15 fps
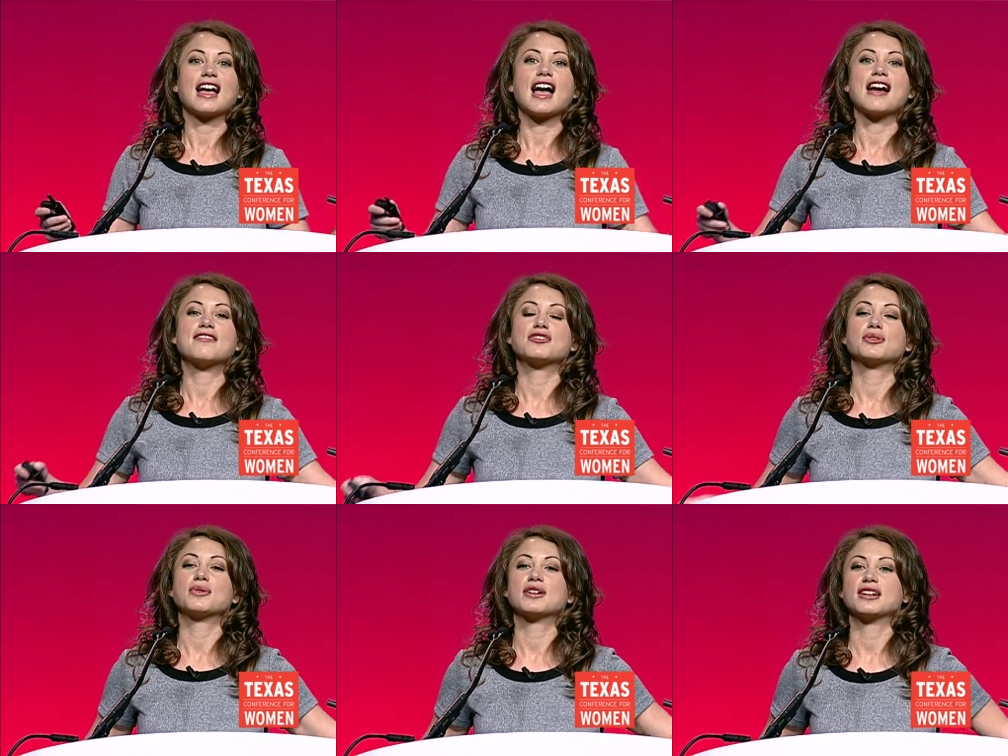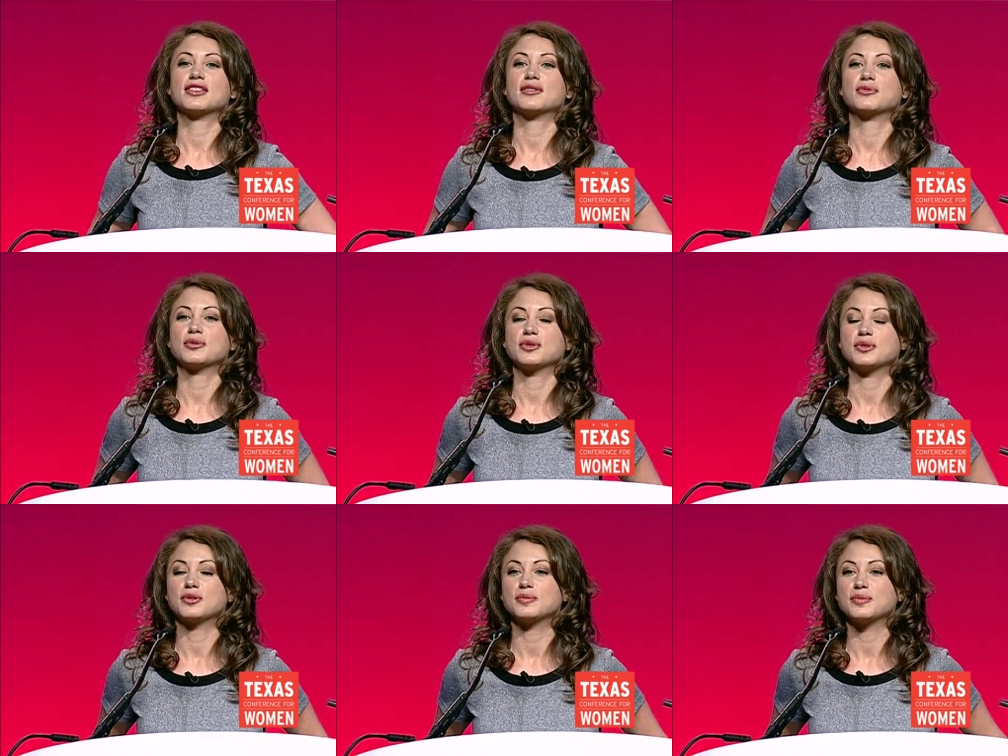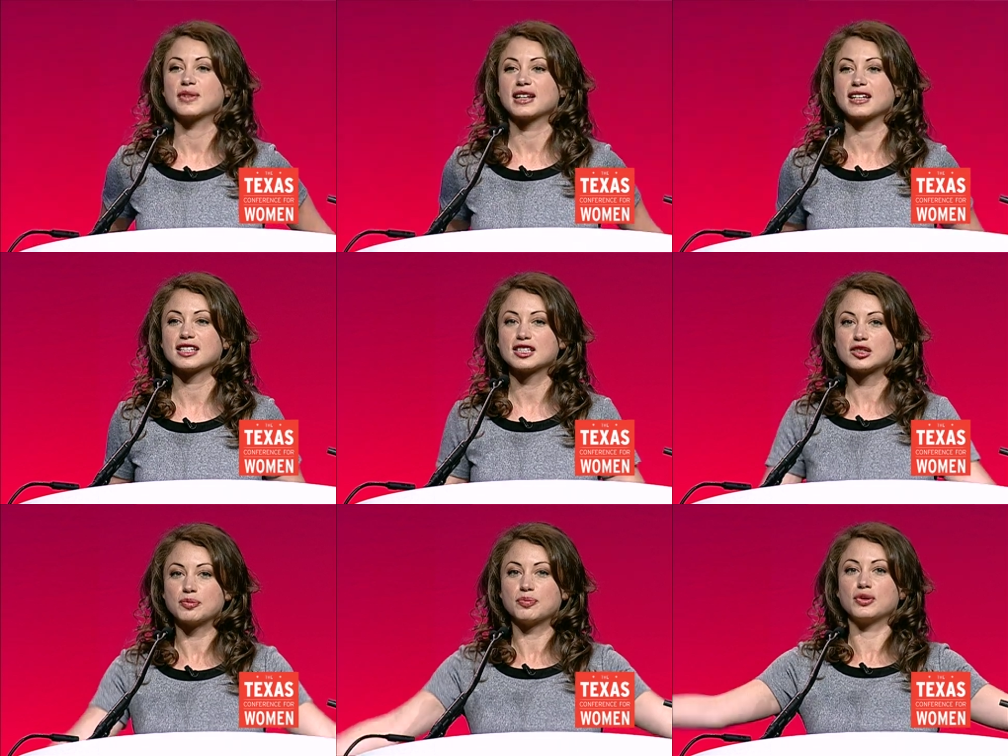everyone in the room
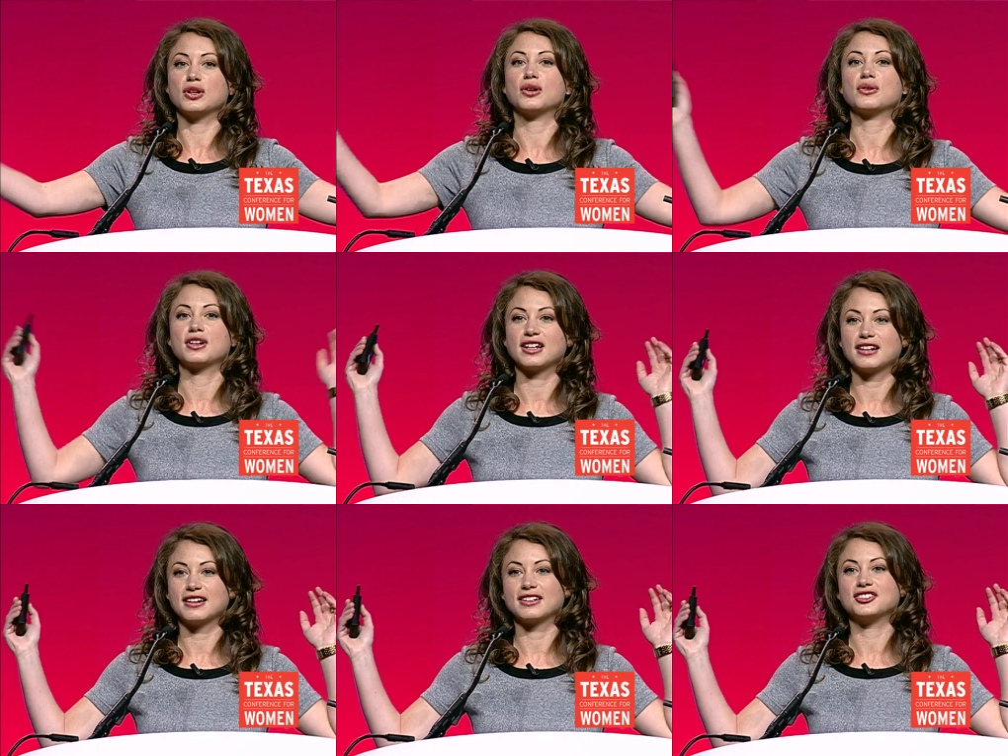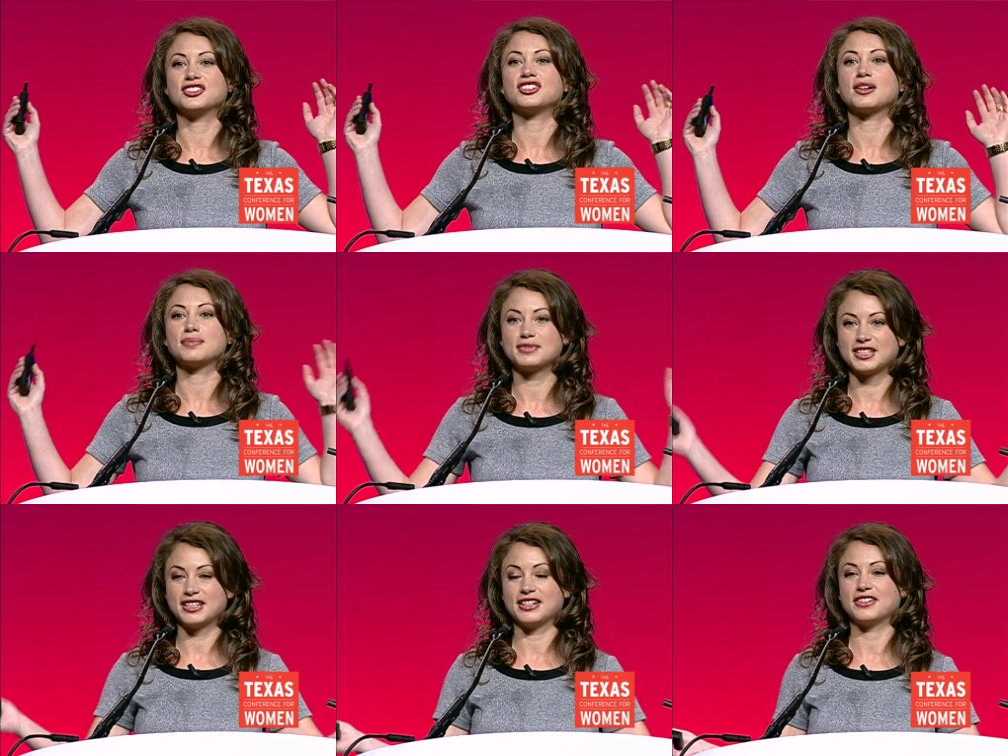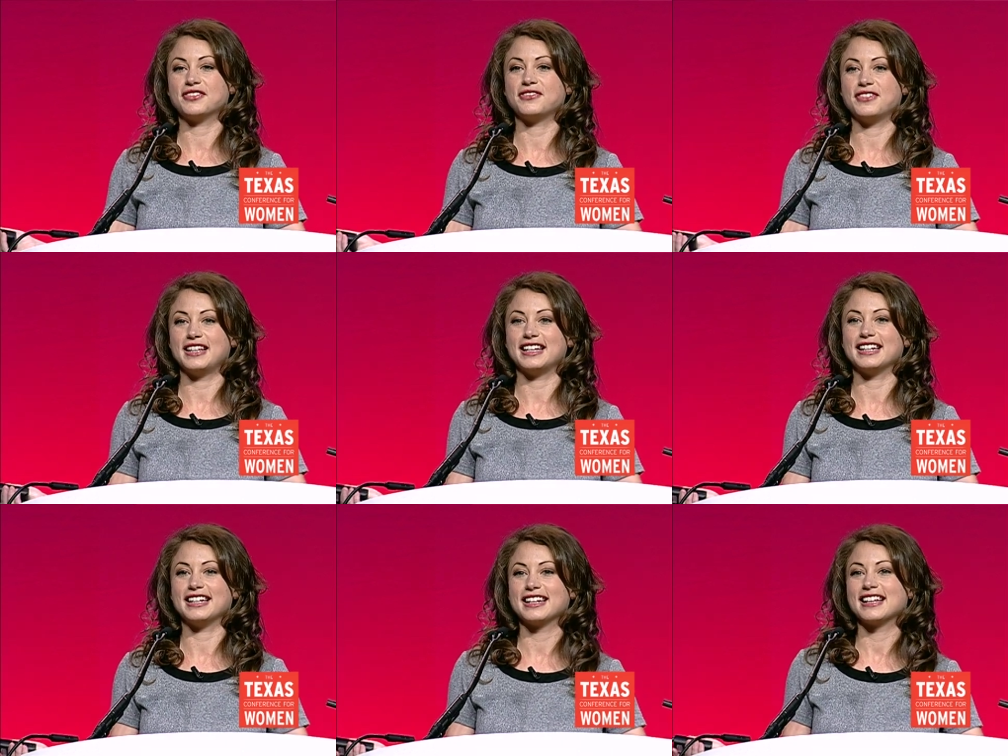exploded and jumped to their
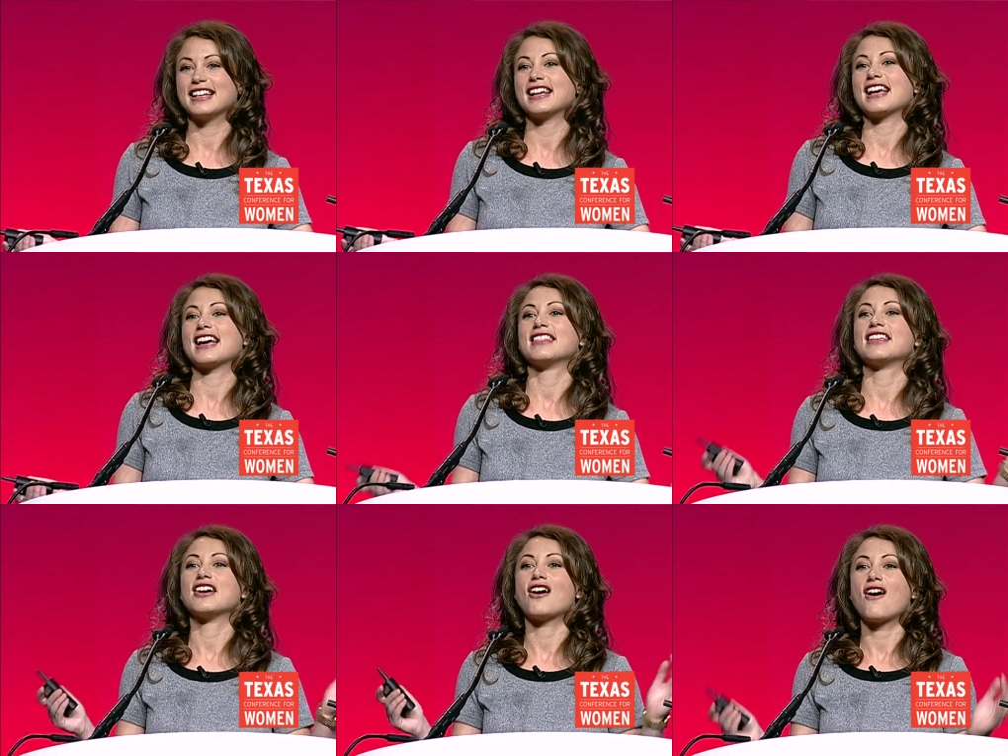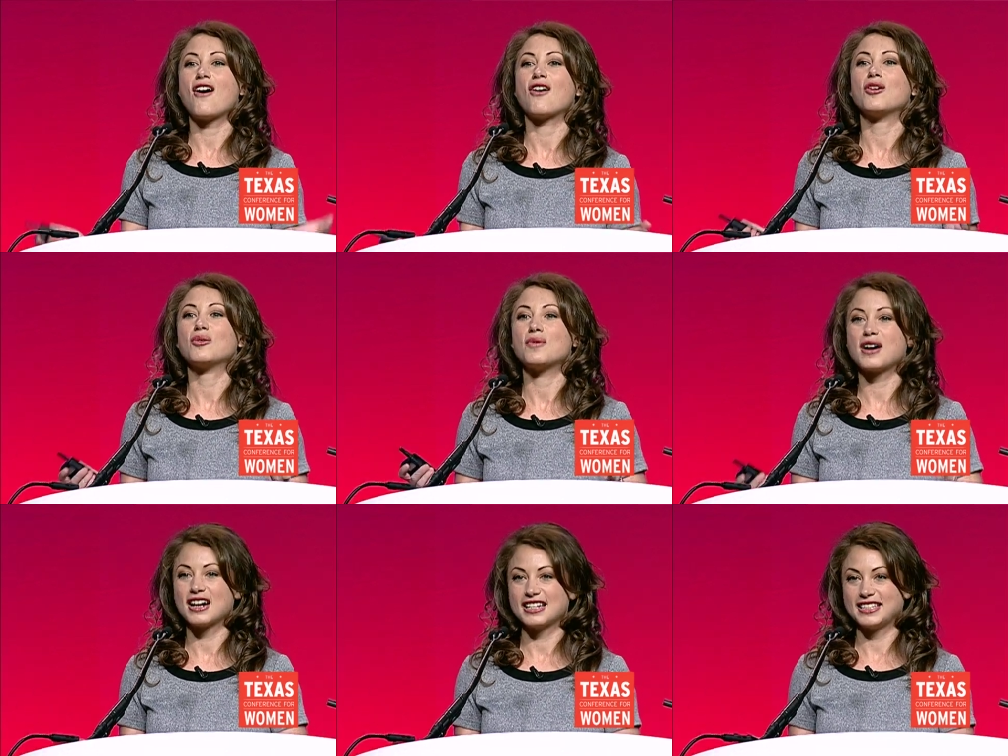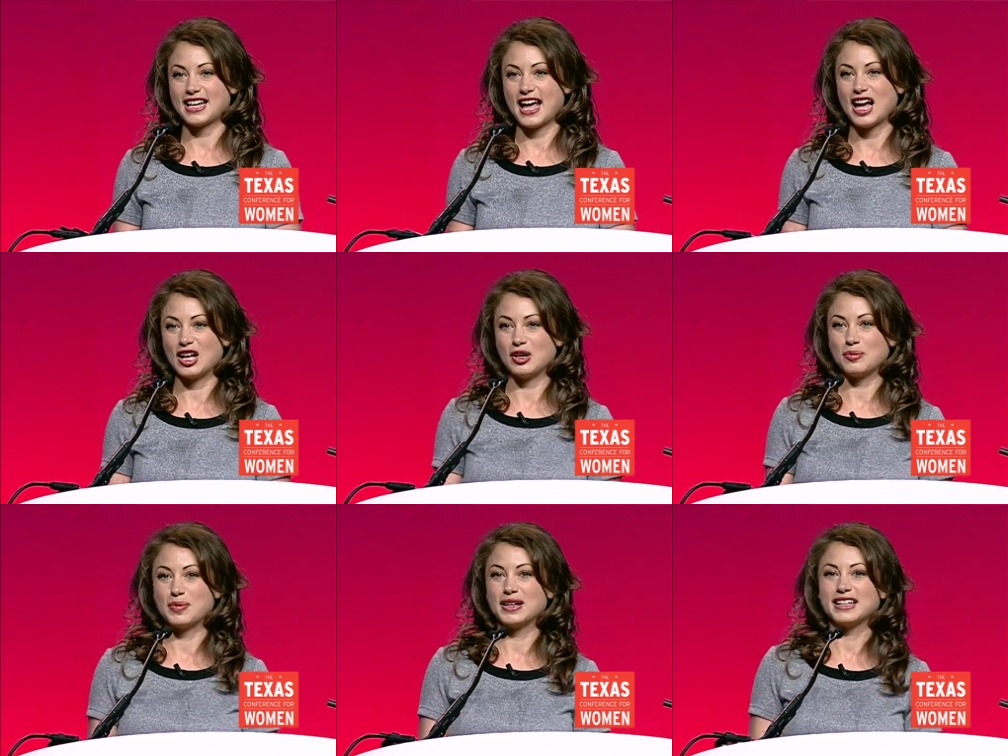feet, and they all wanted to
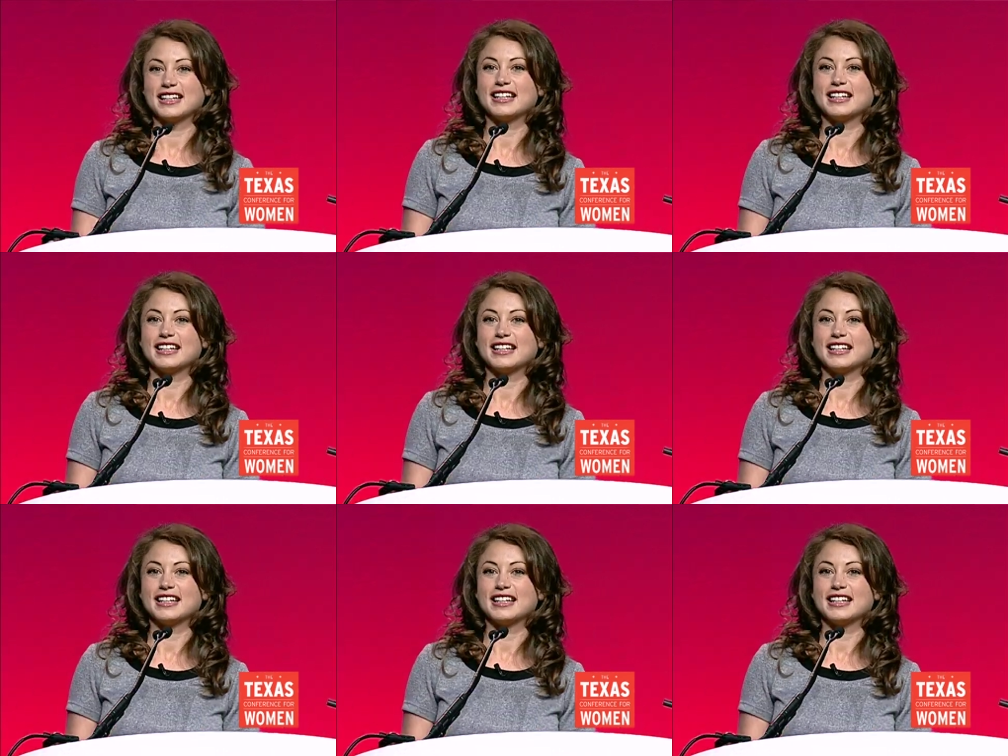help.